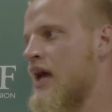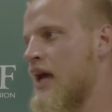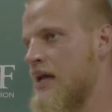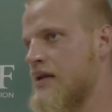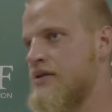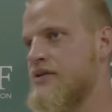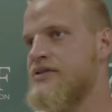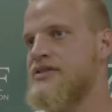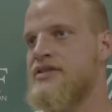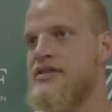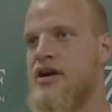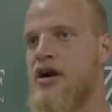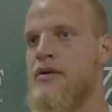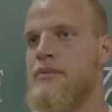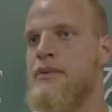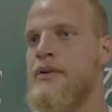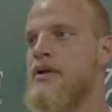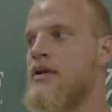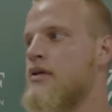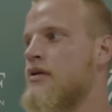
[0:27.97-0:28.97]
and you
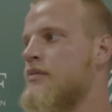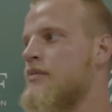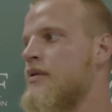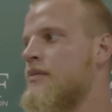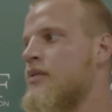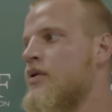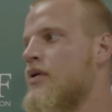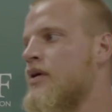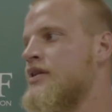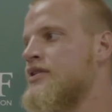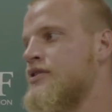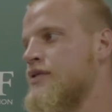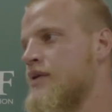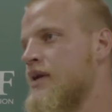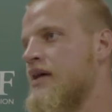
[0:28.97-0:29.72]
started putting a little bit more into it,